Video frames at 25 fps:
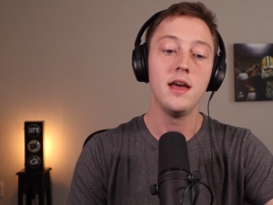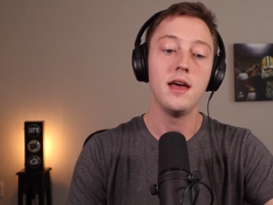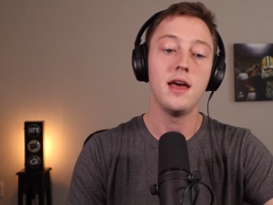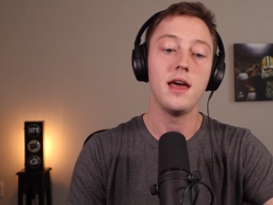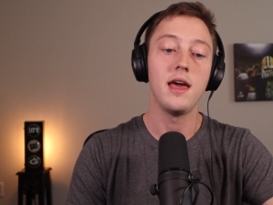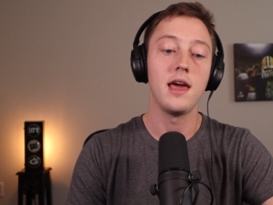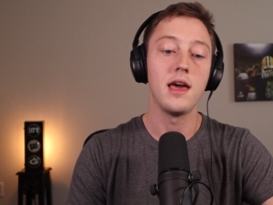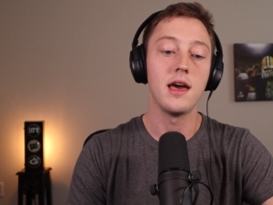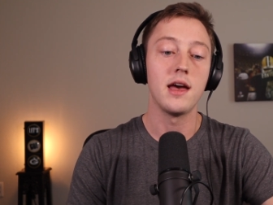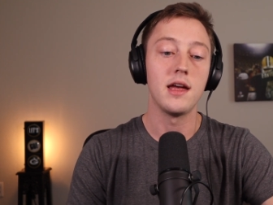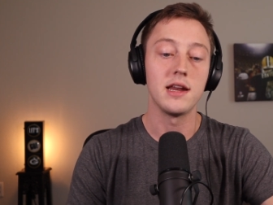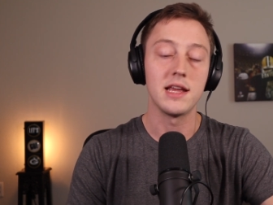
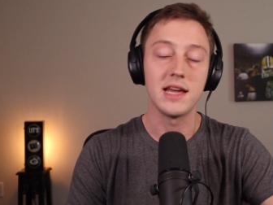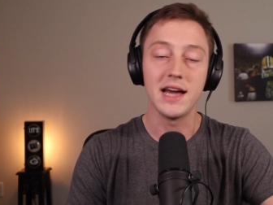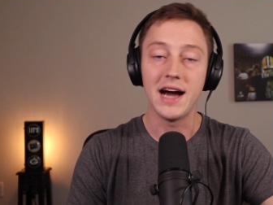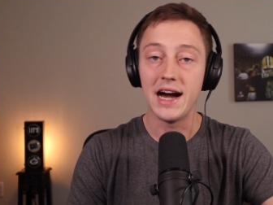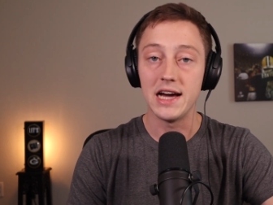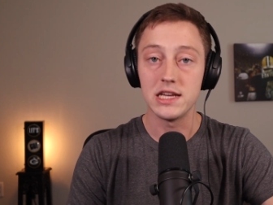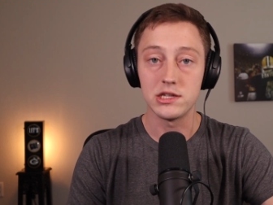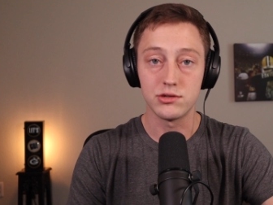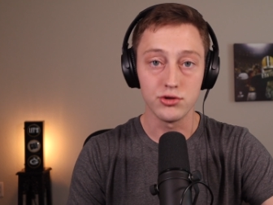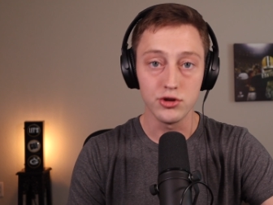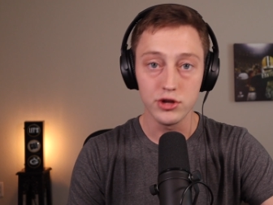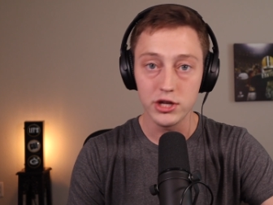And
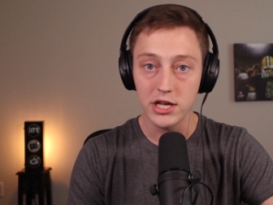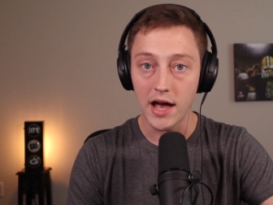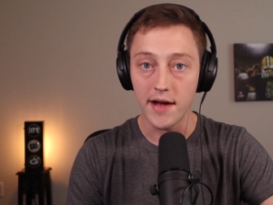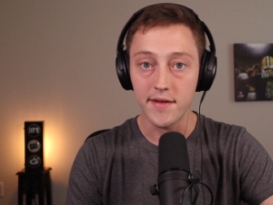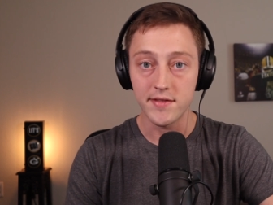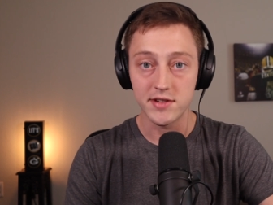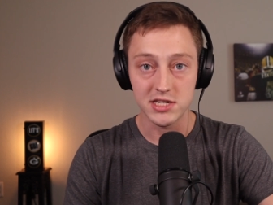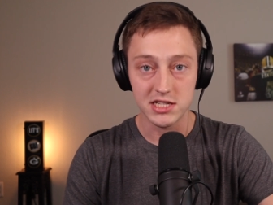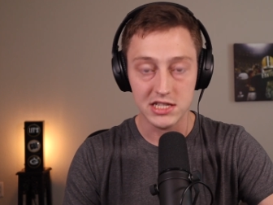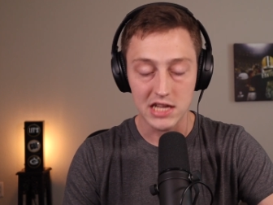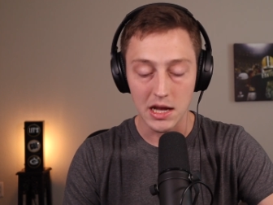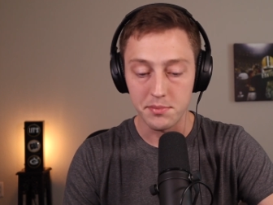guys really have
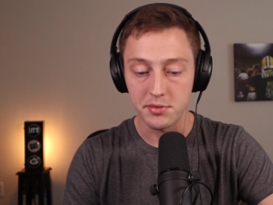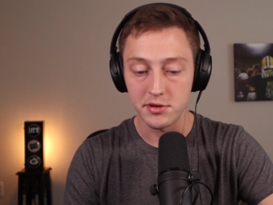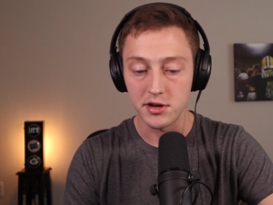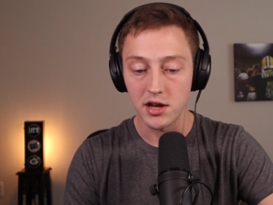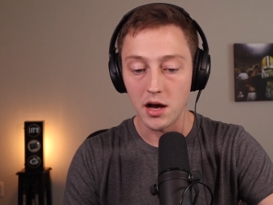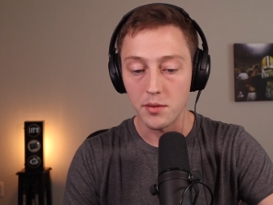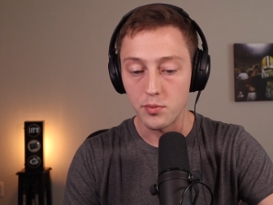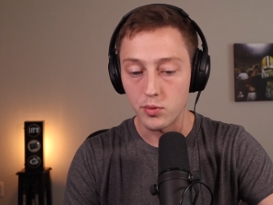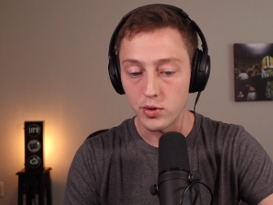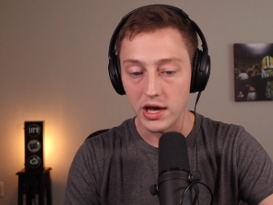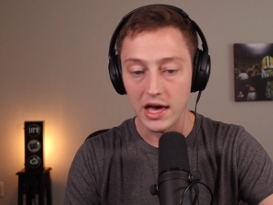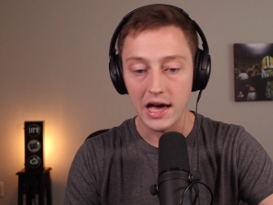to step it
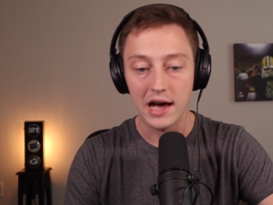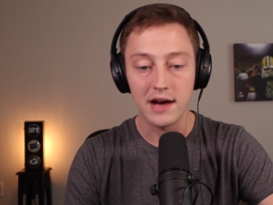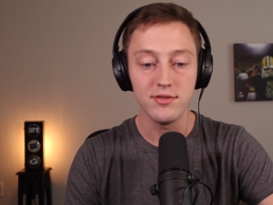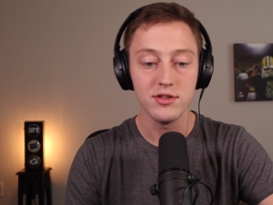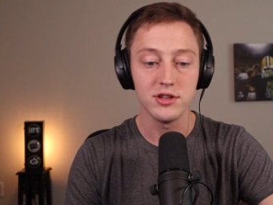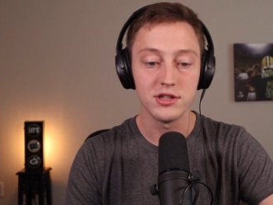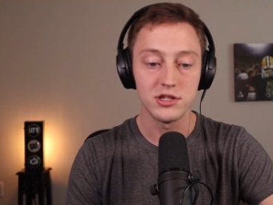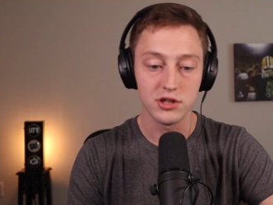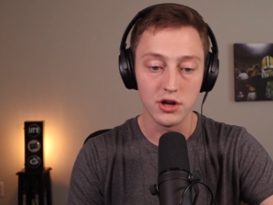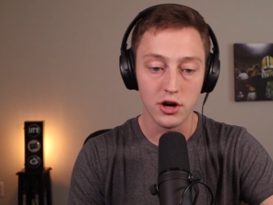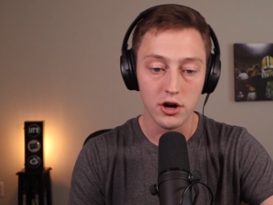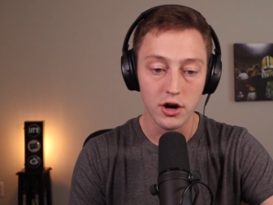up. We have
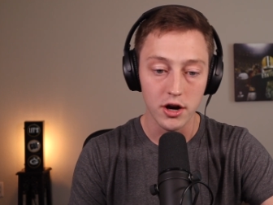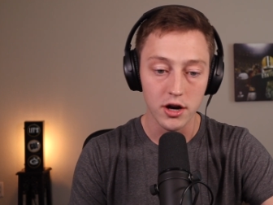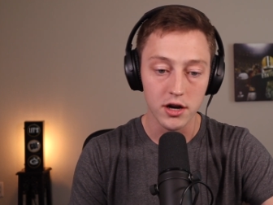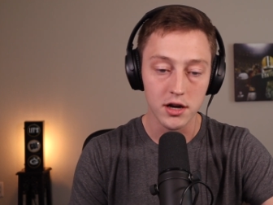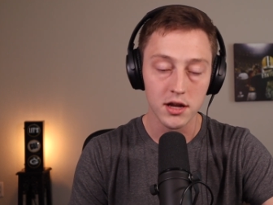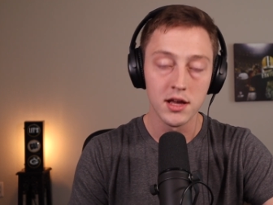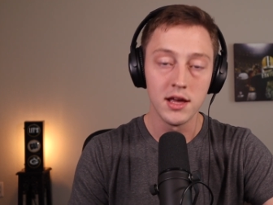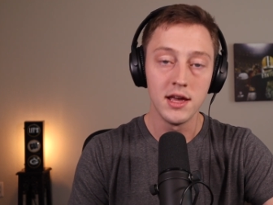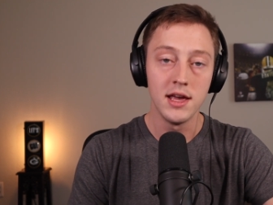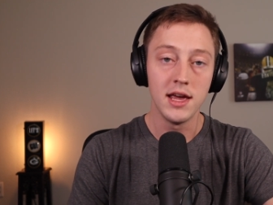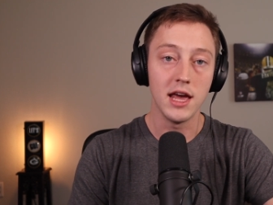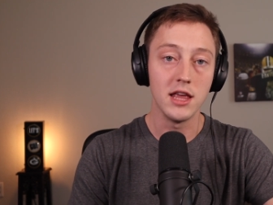Lazard.